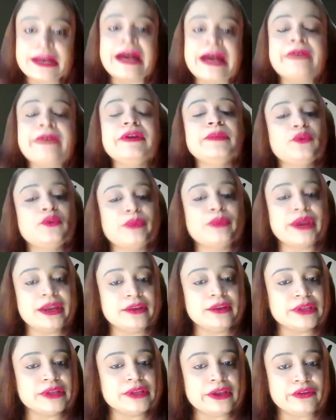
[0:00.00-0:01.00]
I will provide
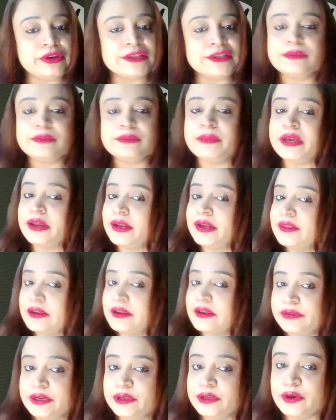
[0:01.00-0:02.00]
you the address in my another
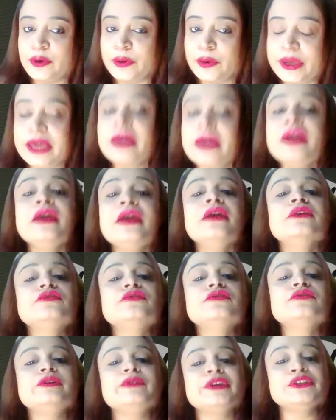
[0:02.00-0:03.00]
video. Okay. So
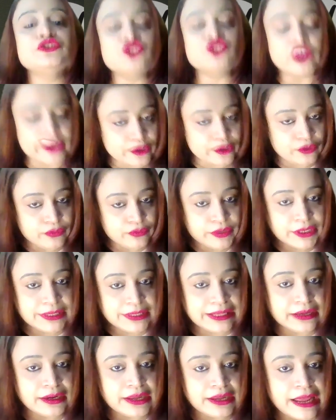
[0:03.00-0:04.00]
you can join over
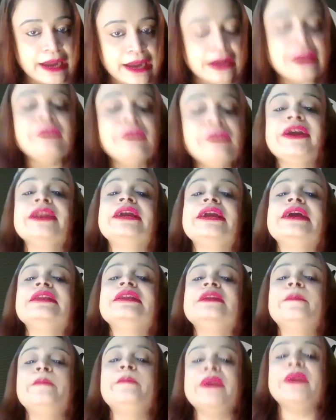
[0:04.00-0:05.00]
there and you can get
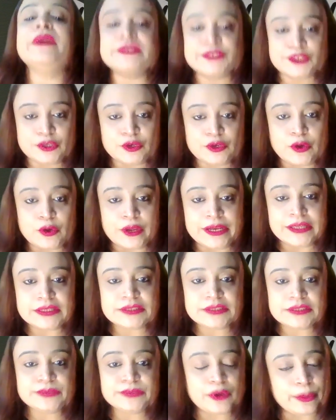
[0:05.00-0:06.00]
the best
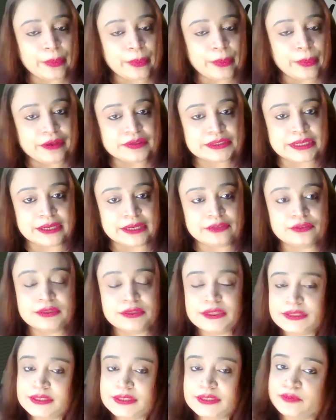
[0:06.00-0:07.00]
knowledge from our side. So
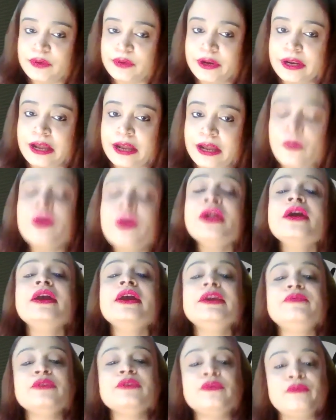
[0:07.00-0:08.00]
this is for now.
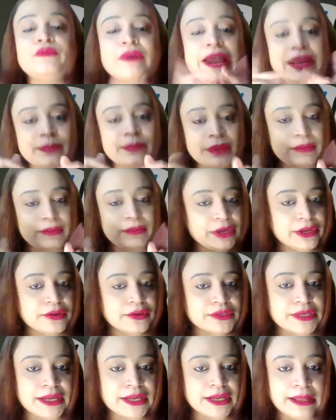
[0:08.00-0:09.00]
If you find my
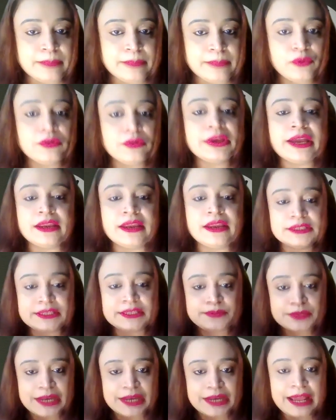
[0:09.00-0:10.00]
videos are helpful, kindly
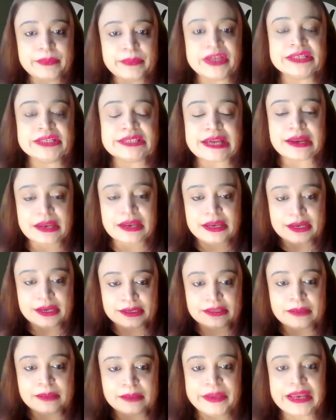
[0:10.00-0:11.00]
subscribe my channel, hit
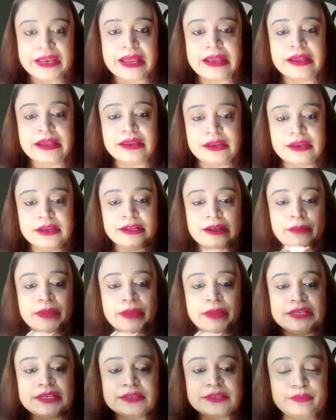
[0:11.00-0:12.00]
the bell icon and
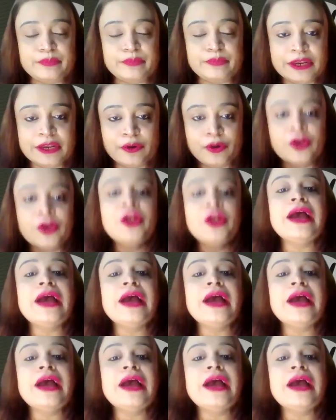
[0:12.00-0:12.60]
comment below.